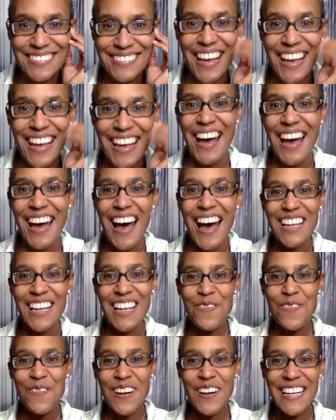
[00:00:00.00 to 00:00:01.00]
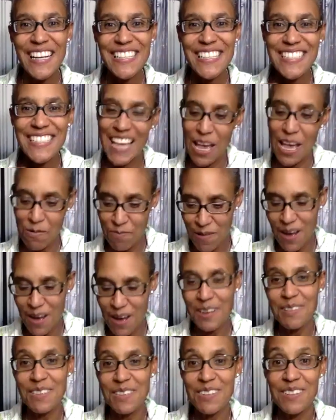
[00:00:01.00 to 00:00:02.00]
Hello, friends, and
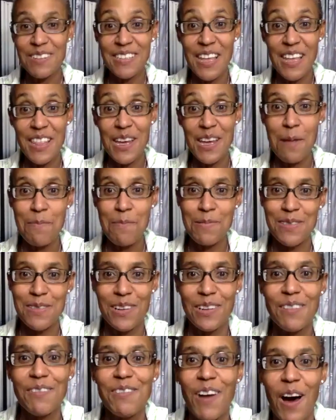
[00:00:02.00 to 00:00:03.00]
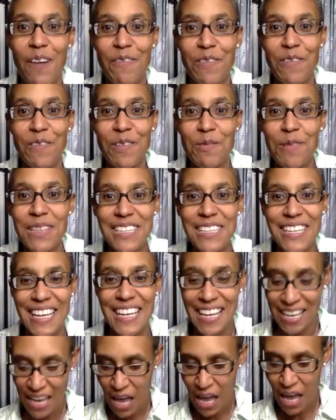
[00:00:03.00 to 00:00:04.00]
welcome to another episode of Coffee with
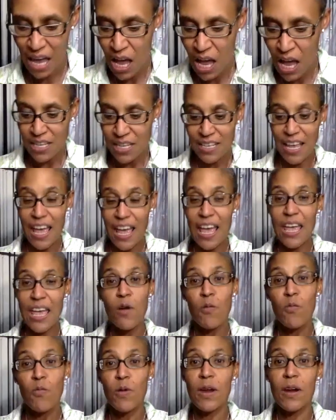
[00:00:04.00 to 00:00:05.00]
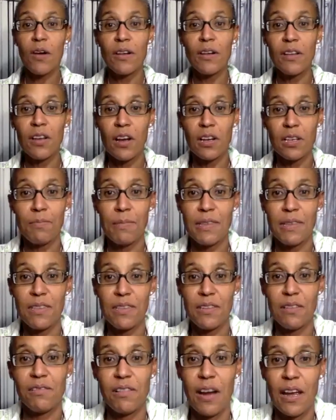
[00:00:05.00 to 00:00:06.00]
Tea. Today, we are going to talk to
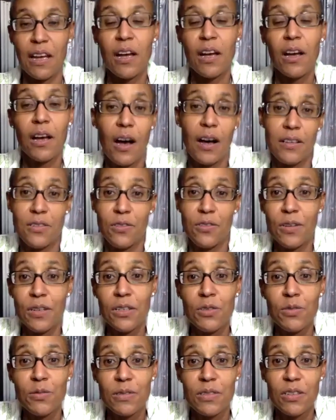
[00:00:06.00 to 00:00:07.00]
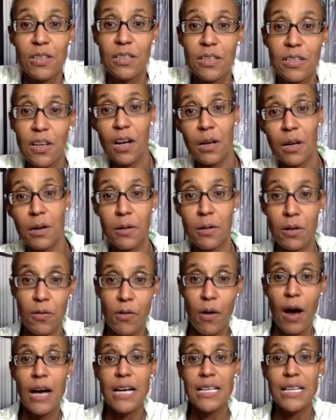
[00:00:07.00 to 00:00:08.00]
Mr. Greg Goshorn, who's going to talk
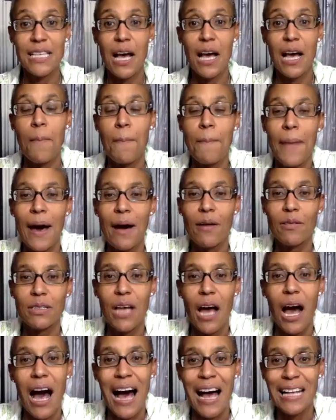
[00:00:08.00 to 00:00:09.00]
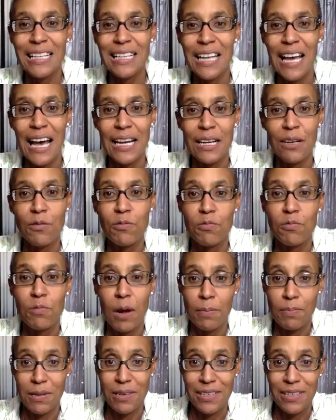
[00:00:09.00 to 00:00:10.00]
to us about online
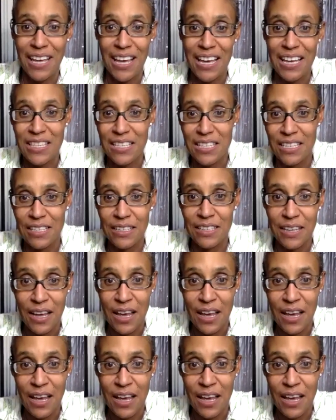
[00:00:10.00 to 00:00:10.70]
reputation.